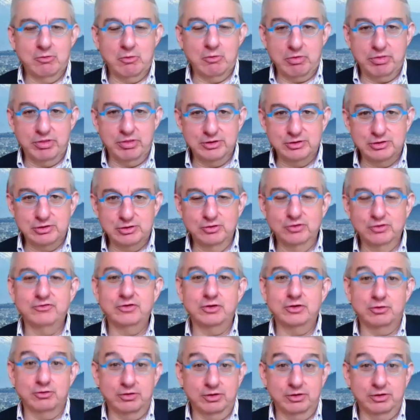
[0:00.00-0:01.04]
the two of you
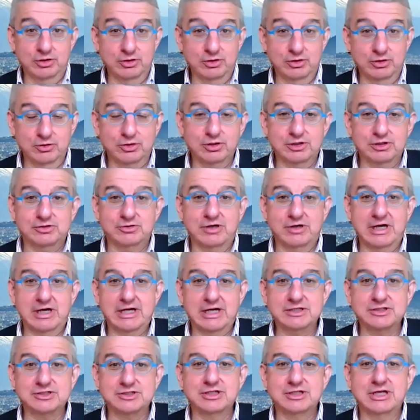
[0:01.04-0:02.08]
or you could
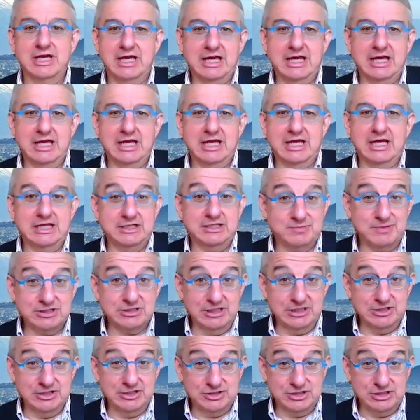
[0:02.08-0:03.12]
address, and especially
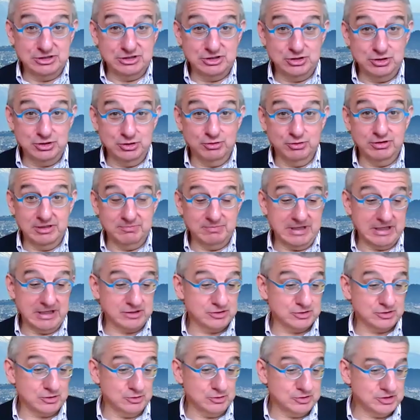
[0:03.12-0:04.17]
since you're in
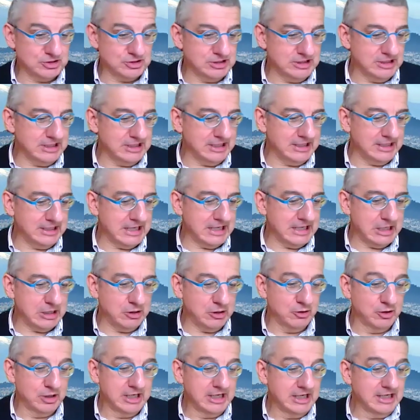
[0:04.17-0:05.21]
Mexico City now,
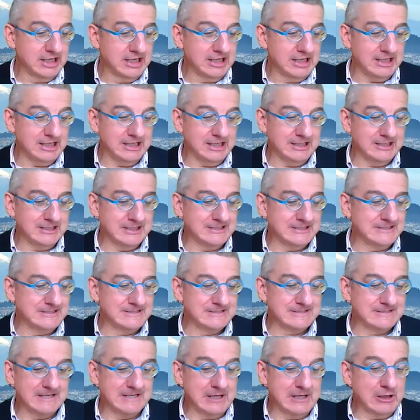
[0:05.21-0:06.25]
is
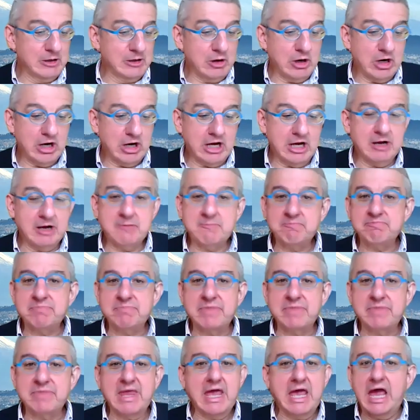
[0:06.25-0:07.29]

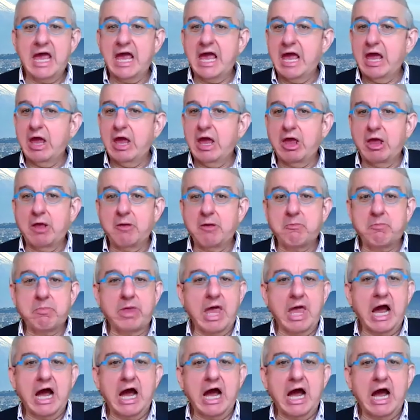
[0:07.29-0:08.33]

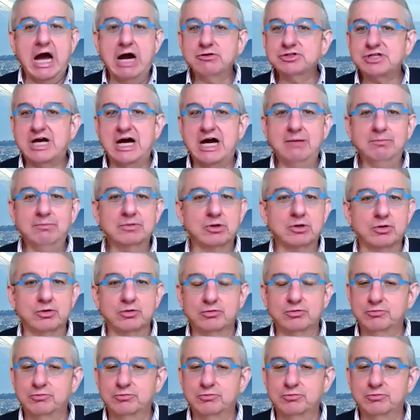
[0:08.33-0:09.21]
how is AMLO,